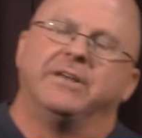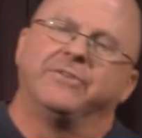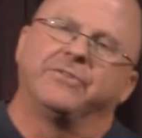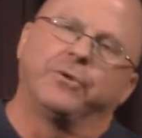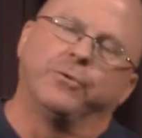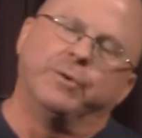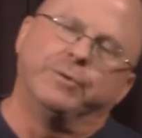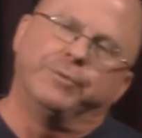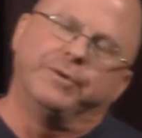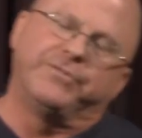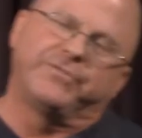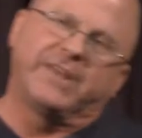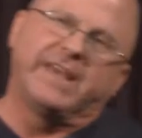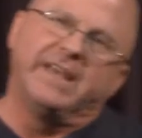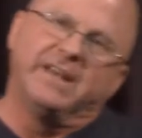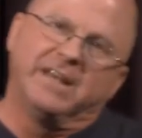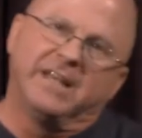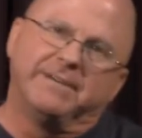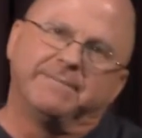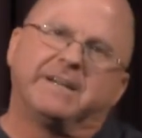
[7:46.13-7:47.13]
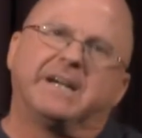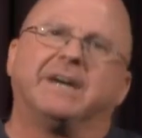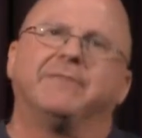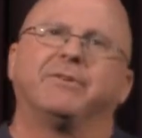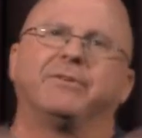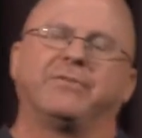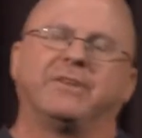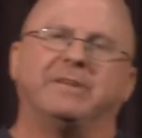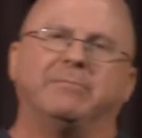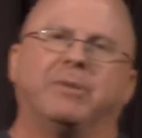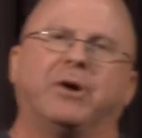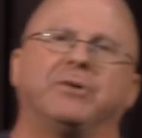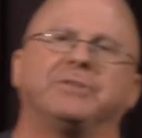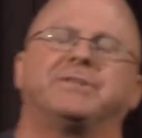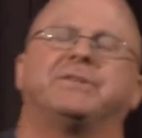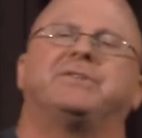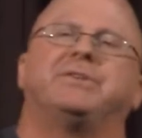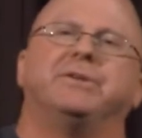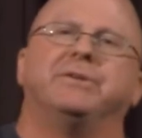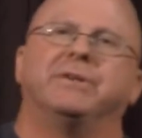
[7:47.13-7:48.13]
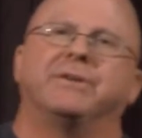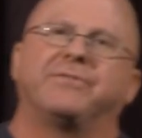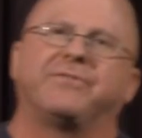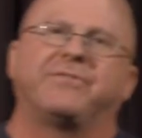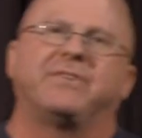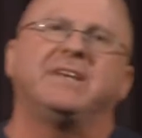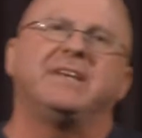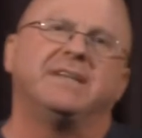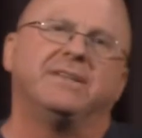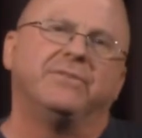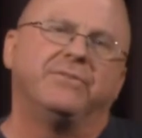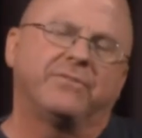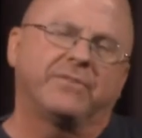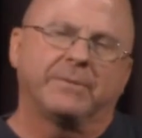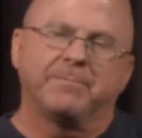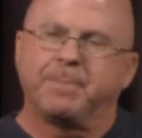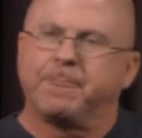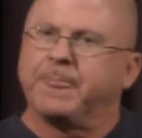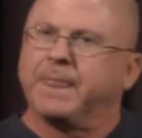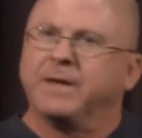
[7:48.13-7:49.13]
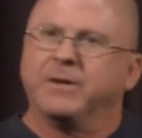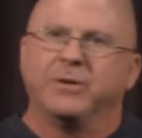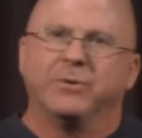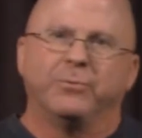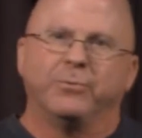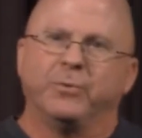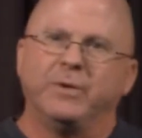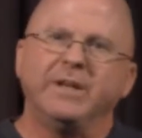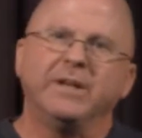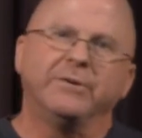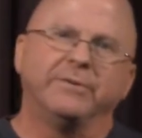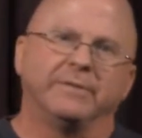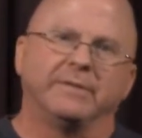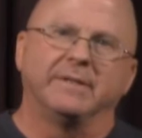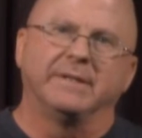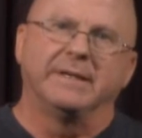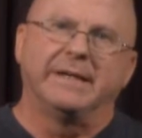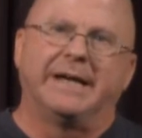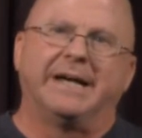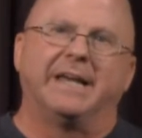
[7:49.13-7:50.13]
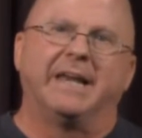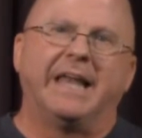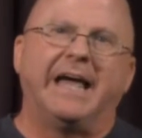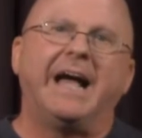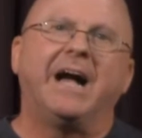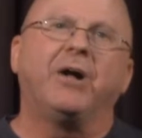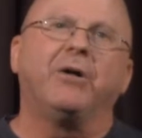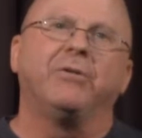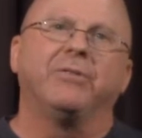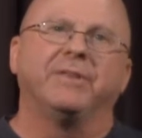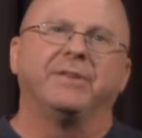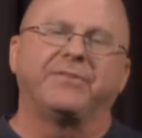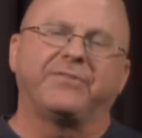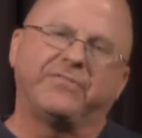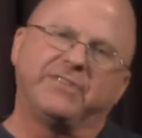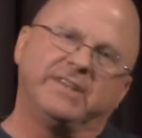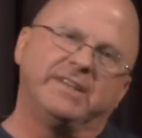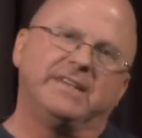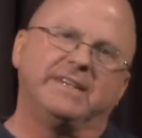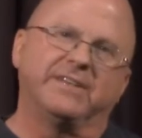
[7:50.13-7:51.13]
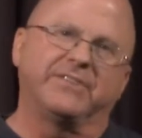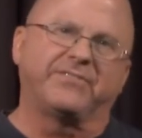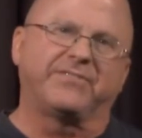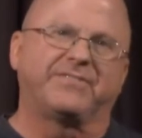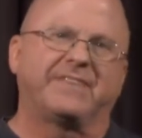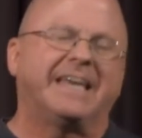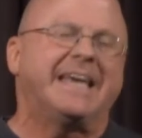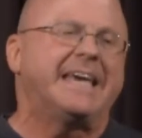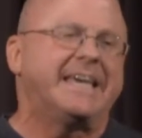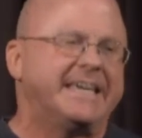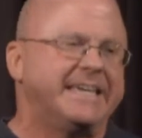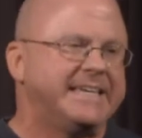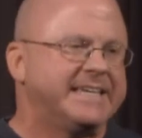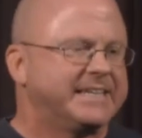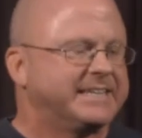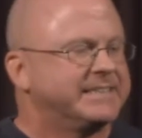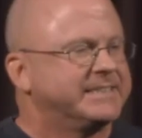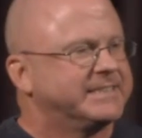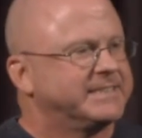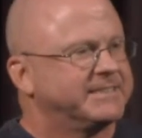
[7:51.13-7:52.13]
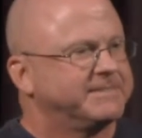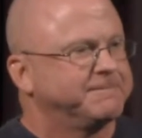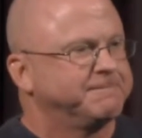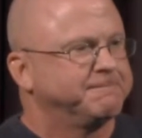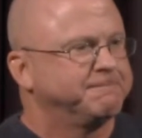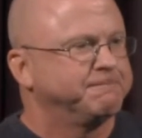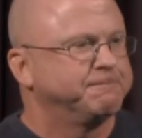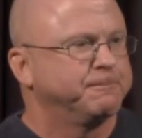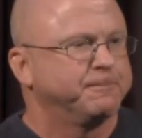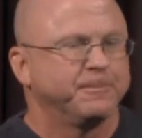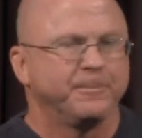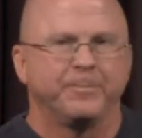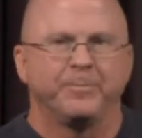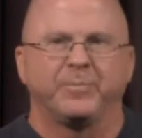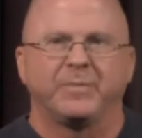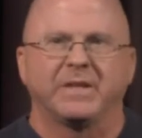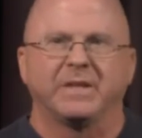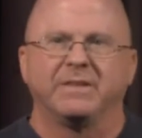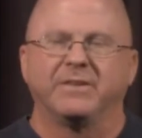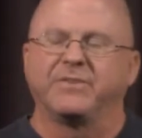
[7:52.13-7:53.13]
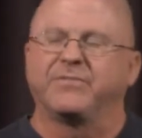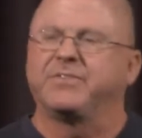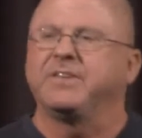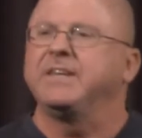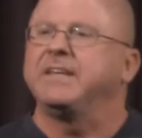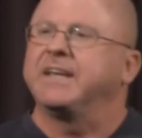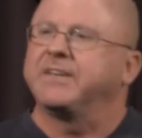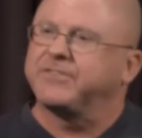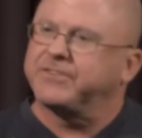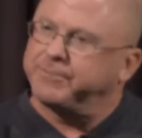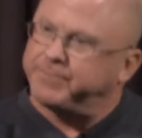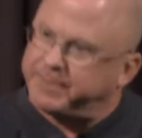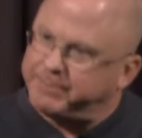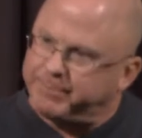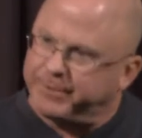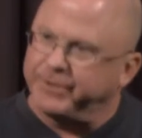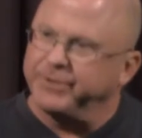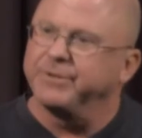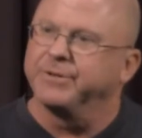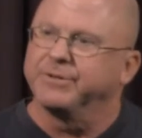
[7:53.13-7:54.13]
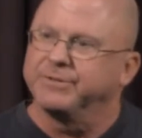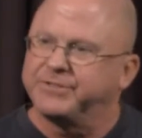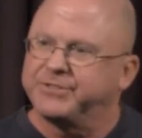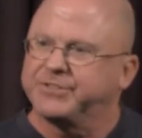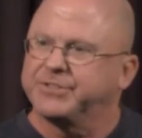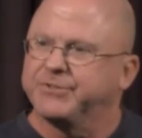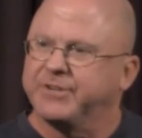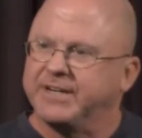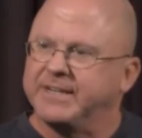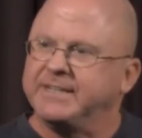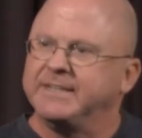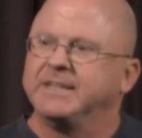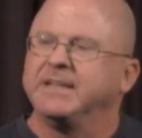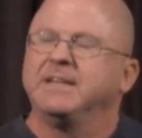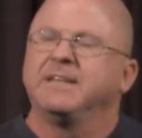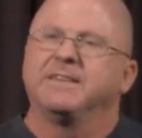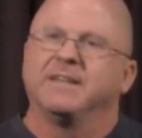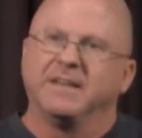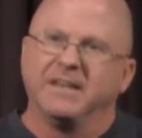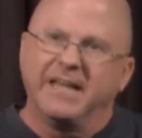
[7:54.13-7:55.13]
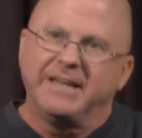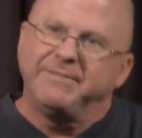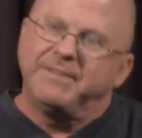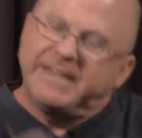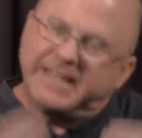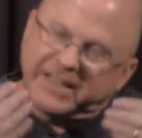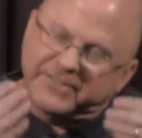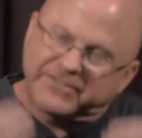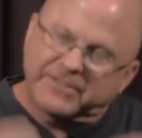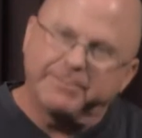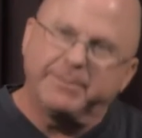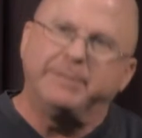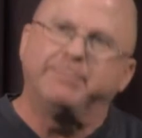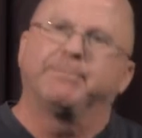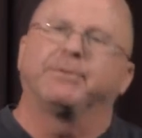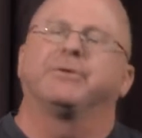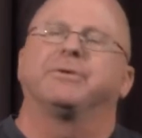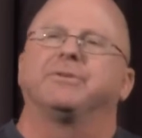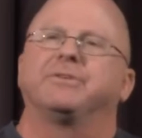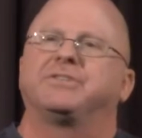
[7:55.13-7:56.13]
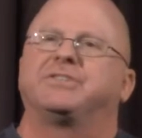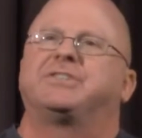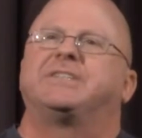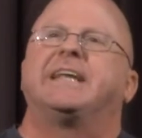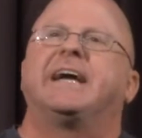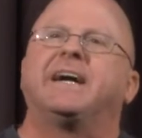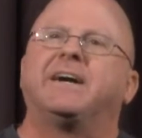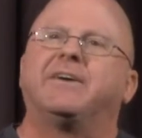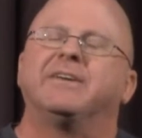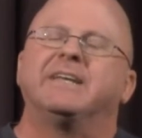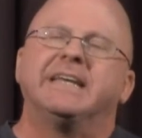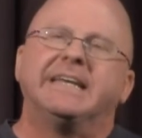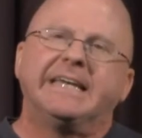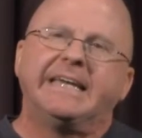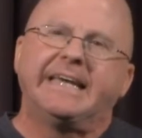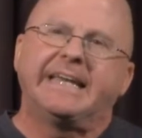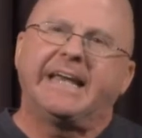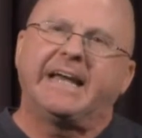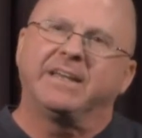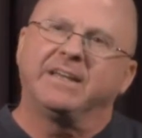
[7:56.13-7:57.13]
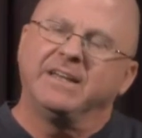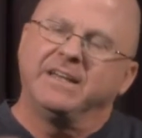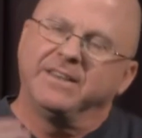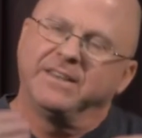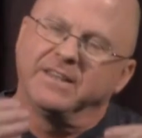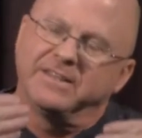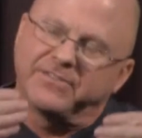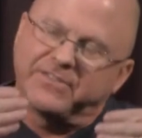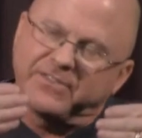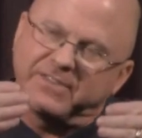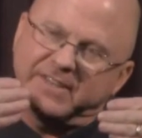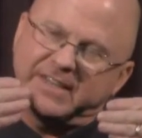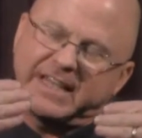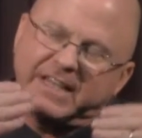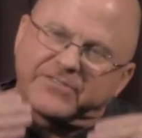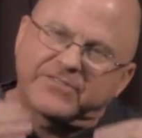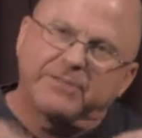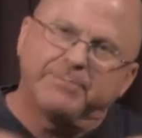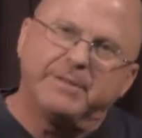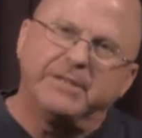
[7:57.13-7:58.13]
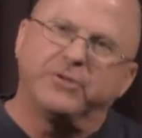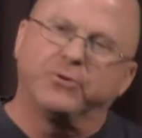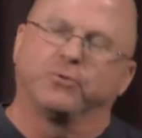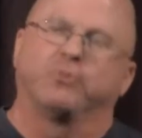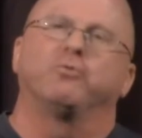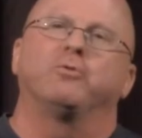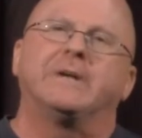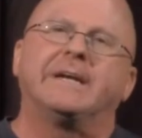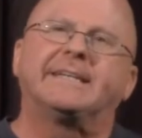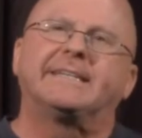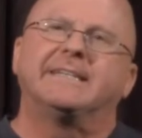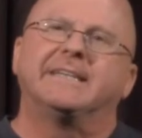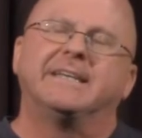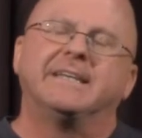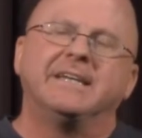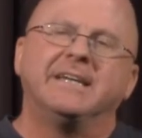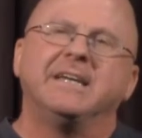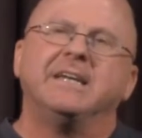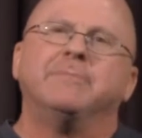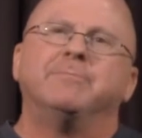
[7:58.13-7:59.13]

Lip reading: So when we say love covers a multitude of sins, we don't allow the sin to stay. The sin has to be purged, right? The leaven has to be purged out. The sin has to be corrected.